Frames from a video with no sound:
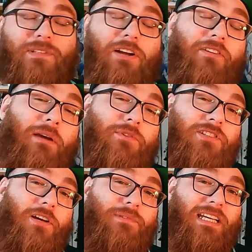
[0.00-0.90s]
Now,
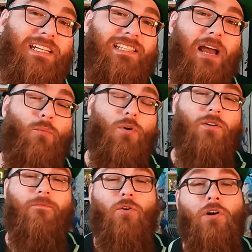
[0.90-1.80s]
GamerSupps is that
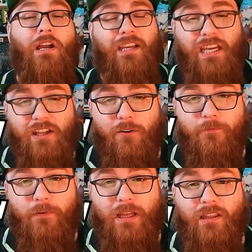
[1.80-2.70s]
wonderful
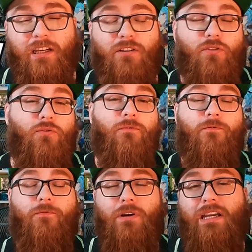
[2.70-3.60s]
keto-friendly,
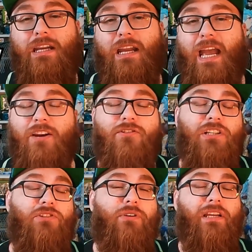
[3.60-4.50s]
gluten-free energy
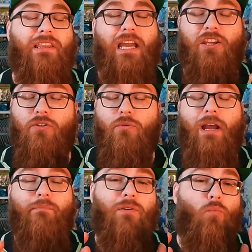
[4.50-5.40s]
drink that you
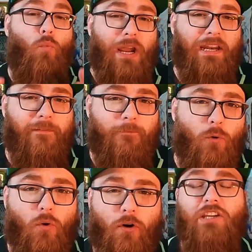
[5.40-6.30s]
have been waiting
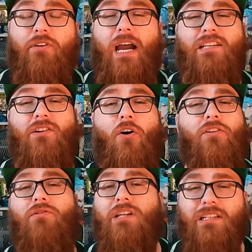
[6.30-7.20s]
for. You guys, all
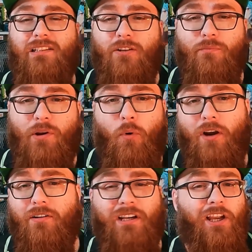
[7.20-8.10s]
you need is a little bit of
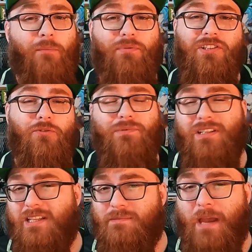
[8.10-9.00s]
water and a couple scoops of
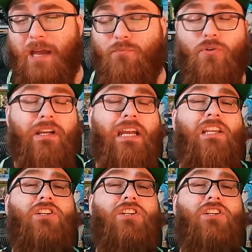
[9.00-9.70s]
this bad boy, and